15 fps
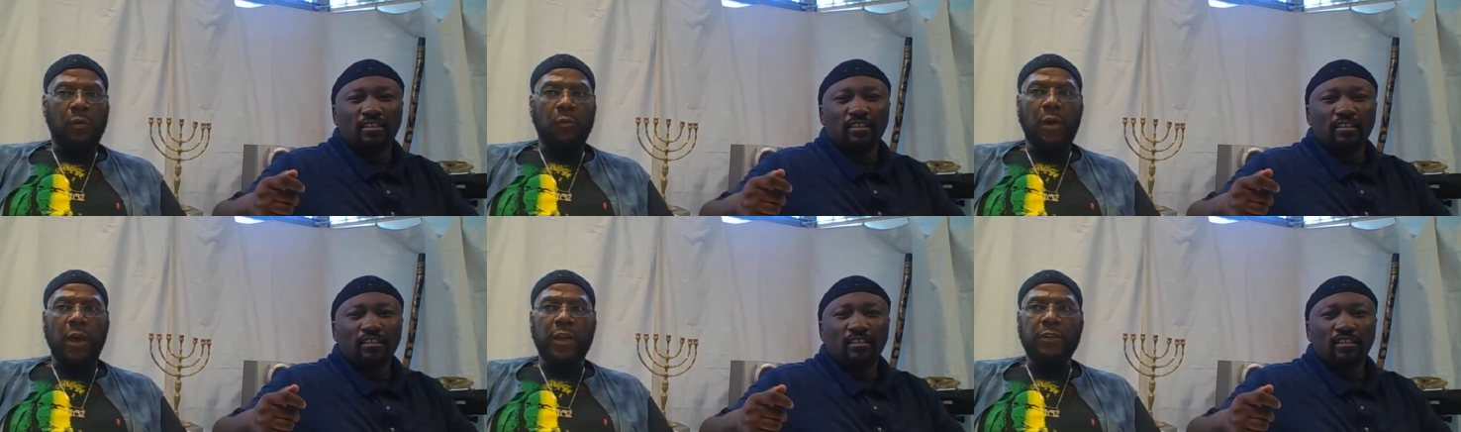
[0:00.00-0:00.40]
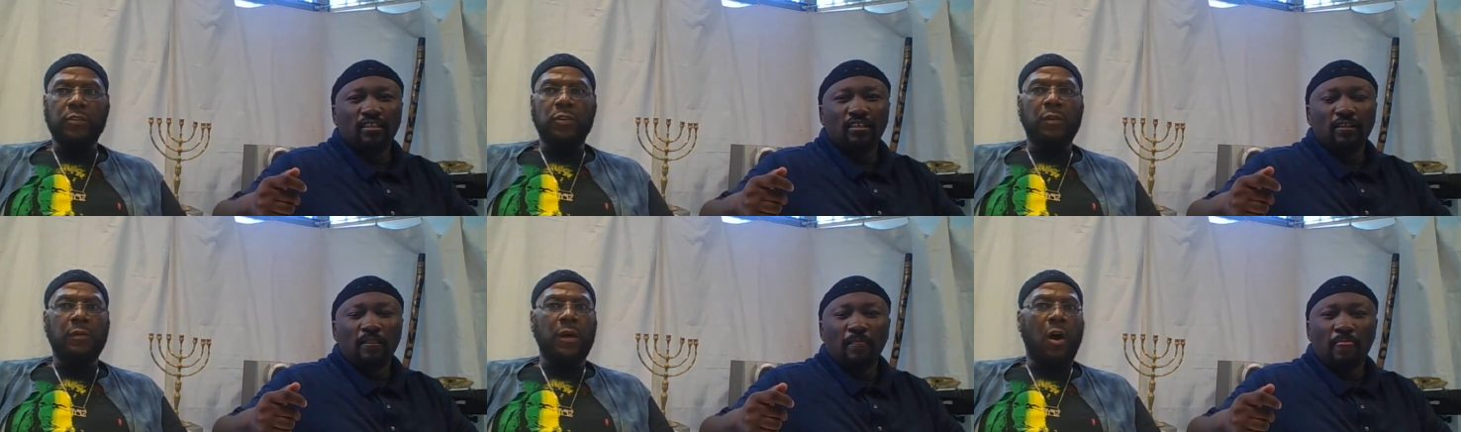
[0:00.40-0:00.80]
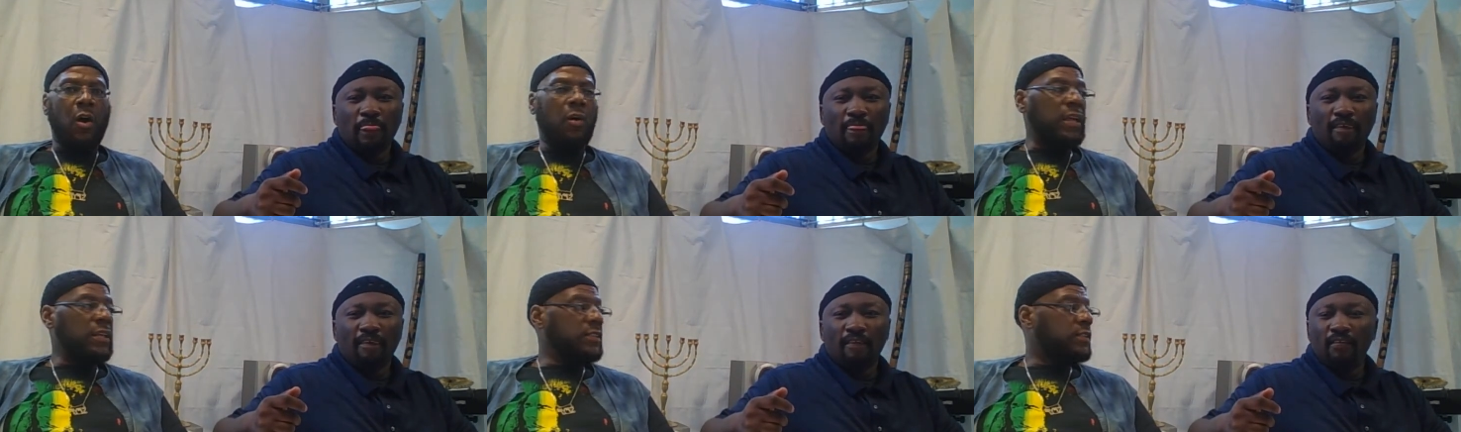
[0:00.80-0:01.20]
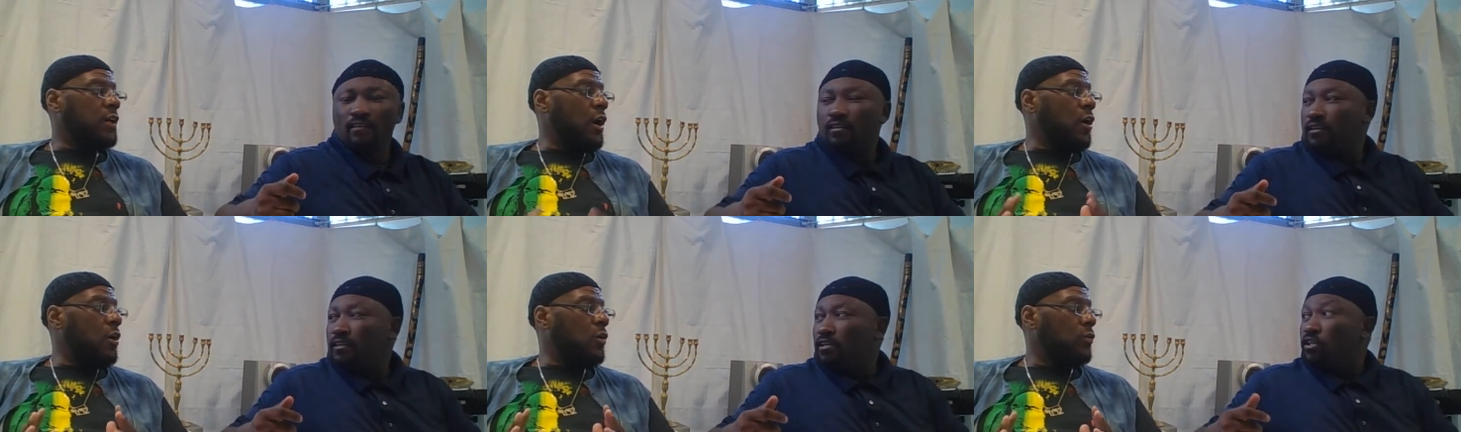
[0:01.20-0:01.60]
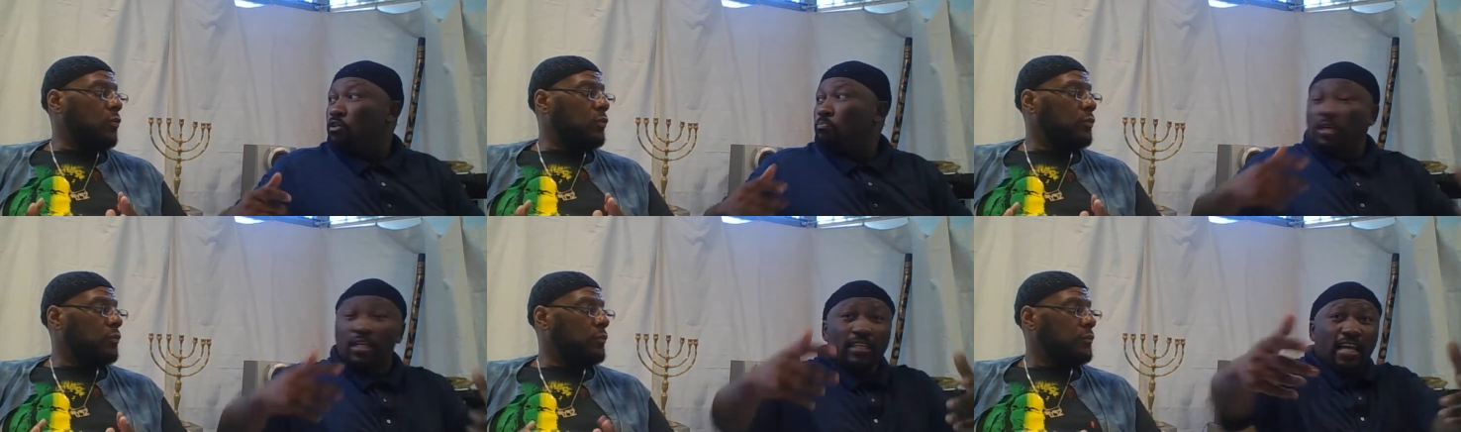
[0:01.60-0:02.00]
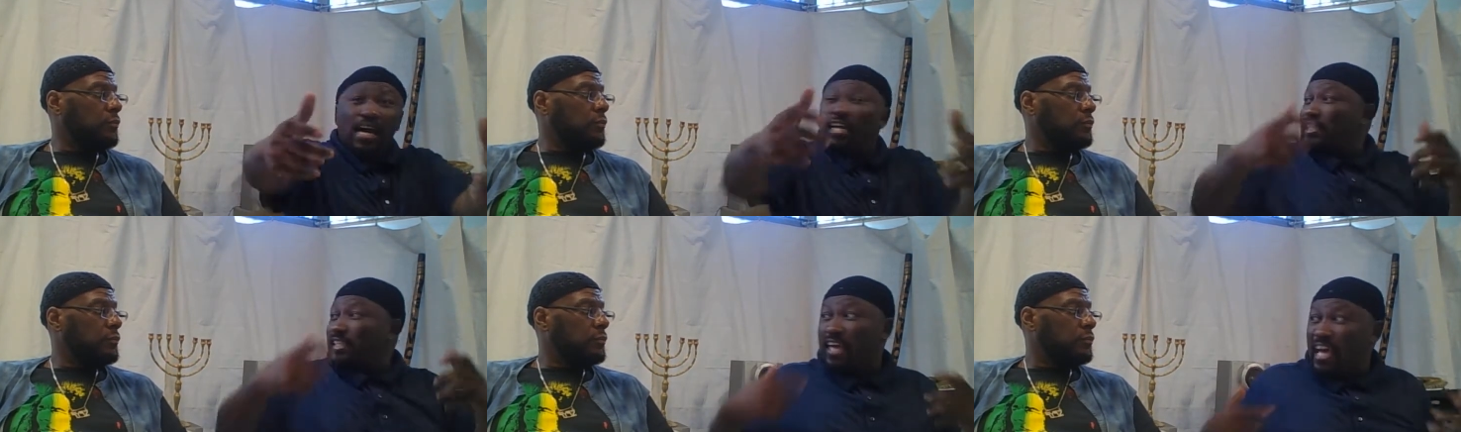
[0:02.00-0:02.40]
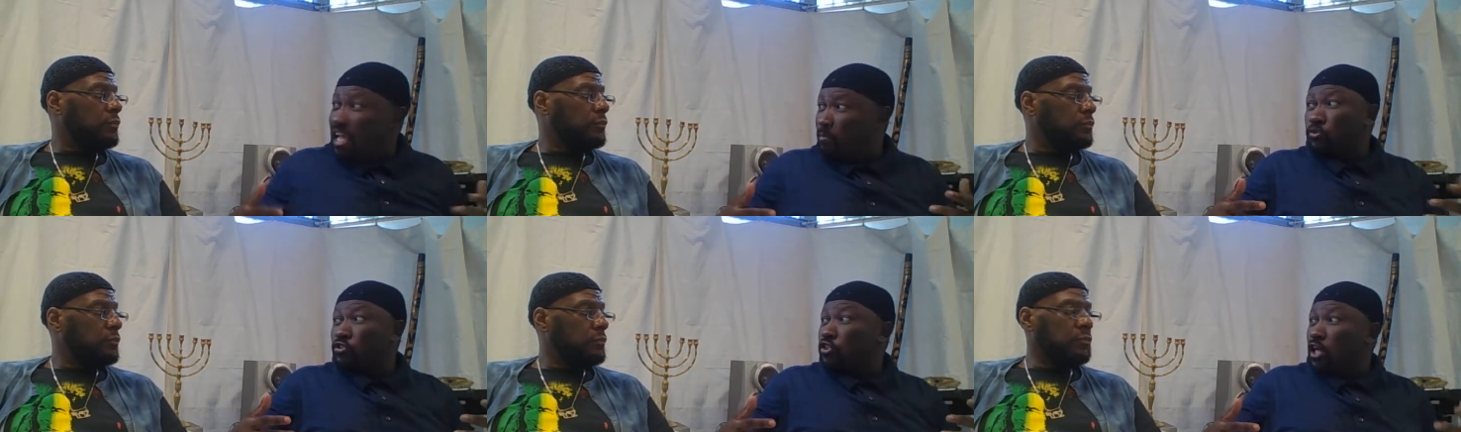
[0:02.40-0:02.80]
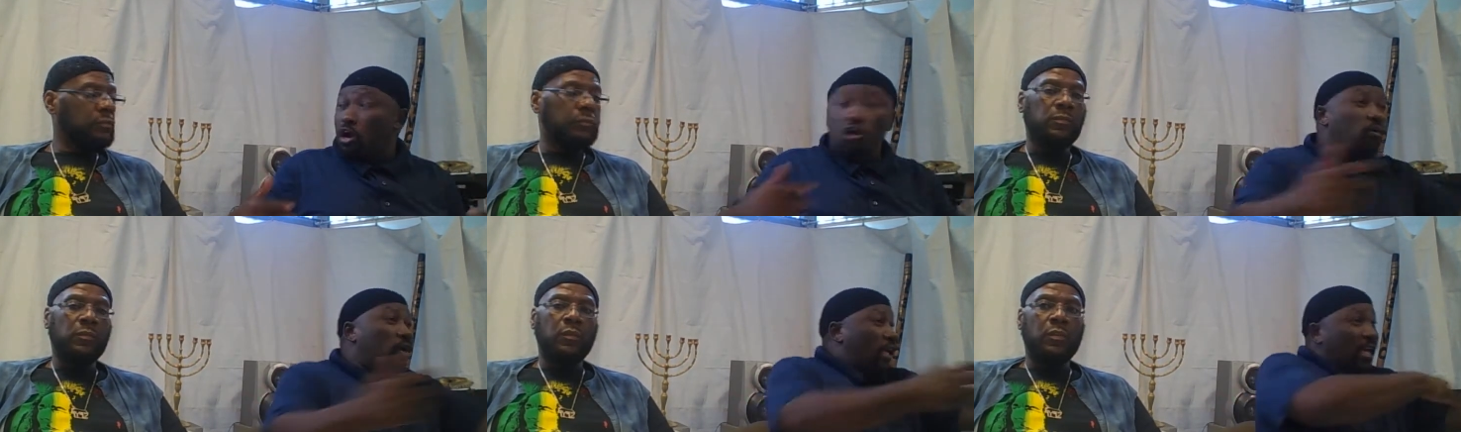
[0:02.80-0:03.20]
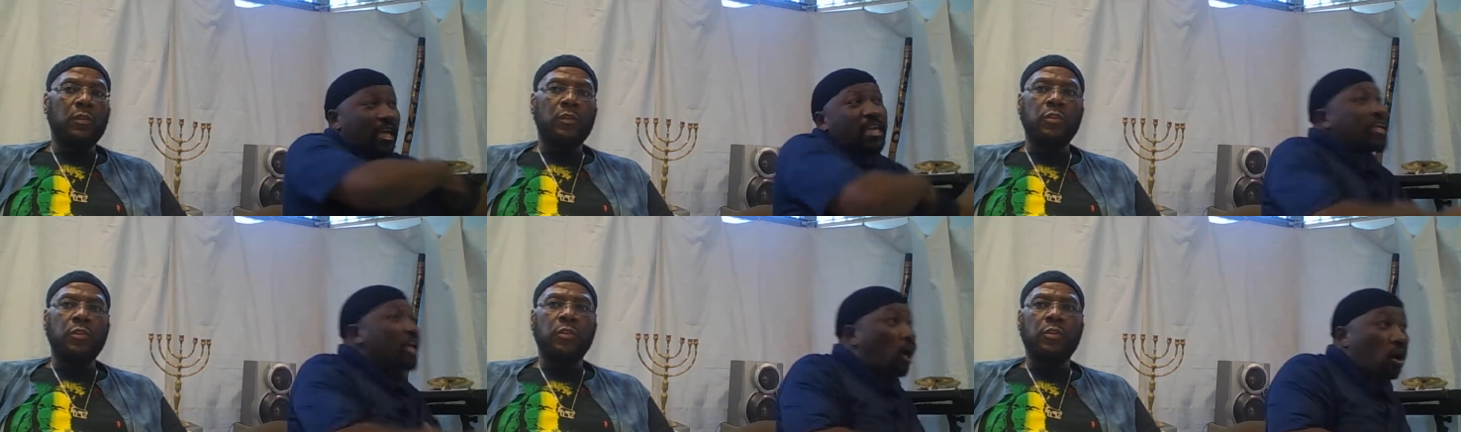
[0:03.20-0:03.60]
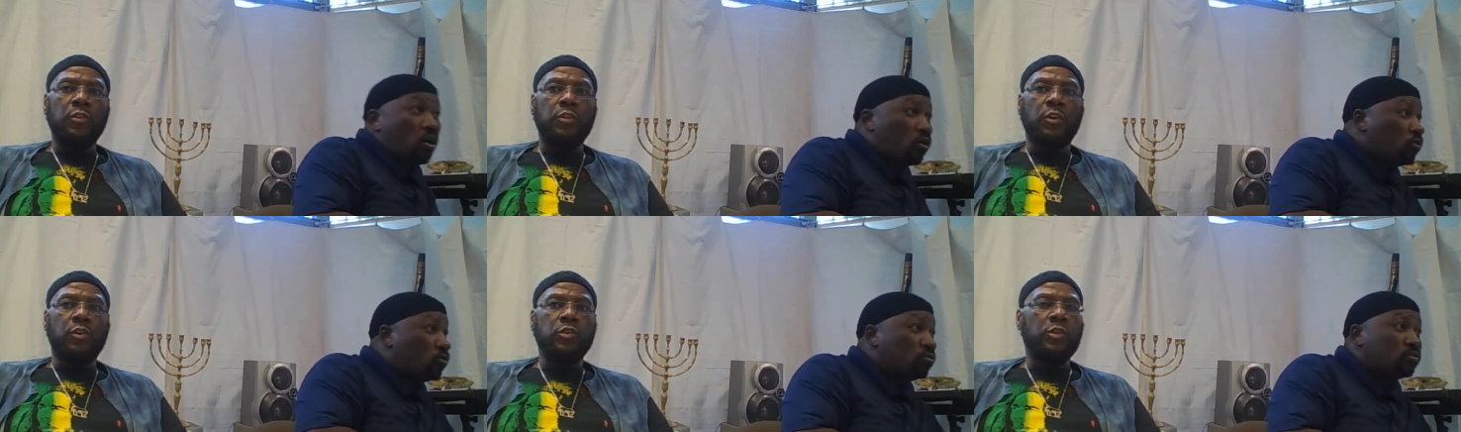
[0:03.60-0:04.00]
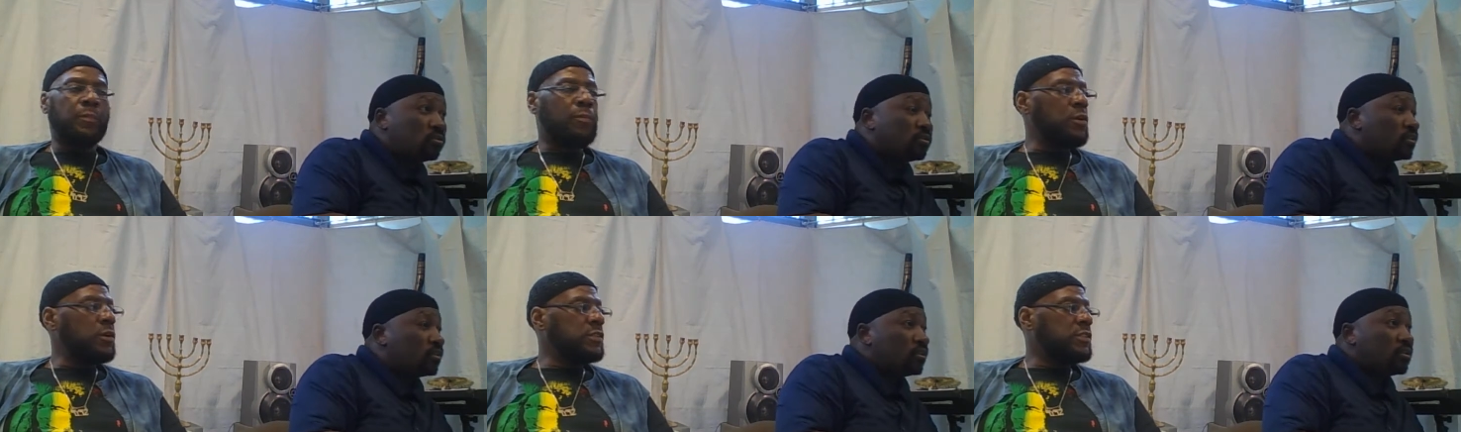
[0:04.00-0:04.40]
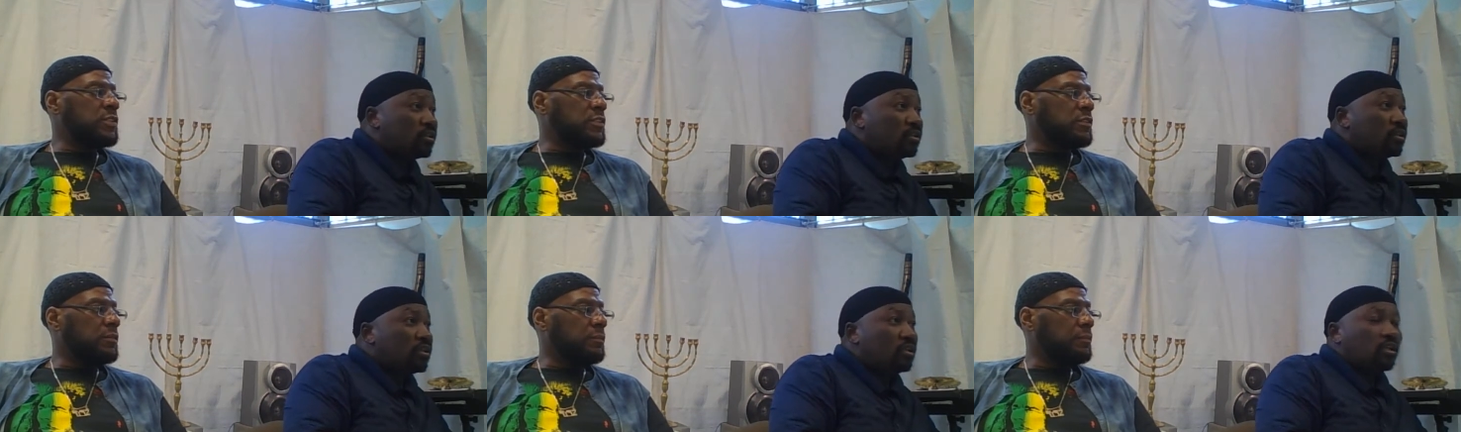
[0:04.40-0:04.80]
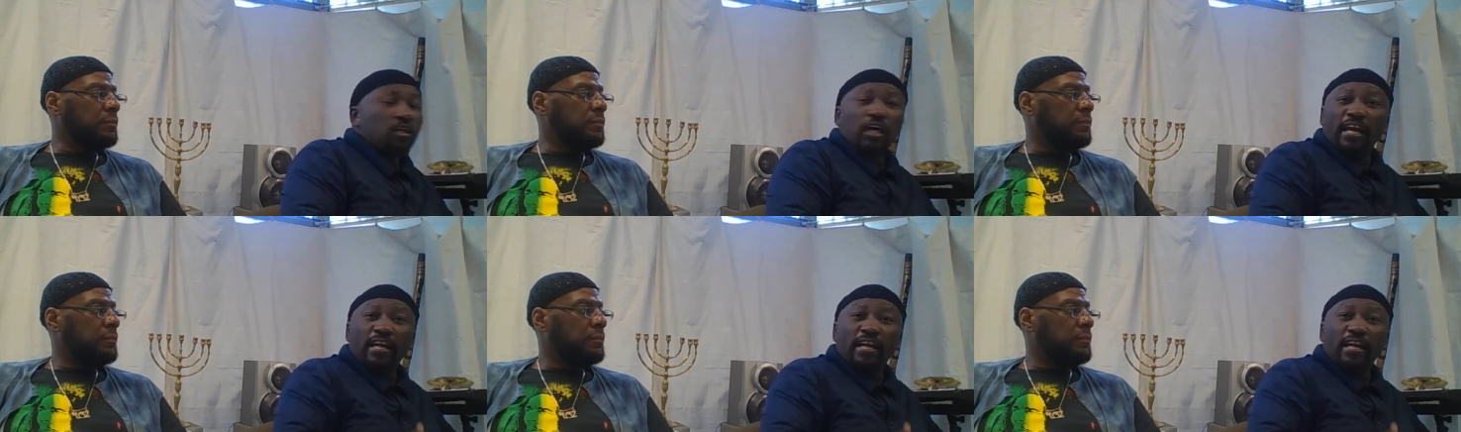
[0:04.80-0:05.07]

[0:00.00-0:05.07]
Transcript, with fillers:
Speaker 1: Right. So that all that's gone. But now the cable's gone. He gone. No support system.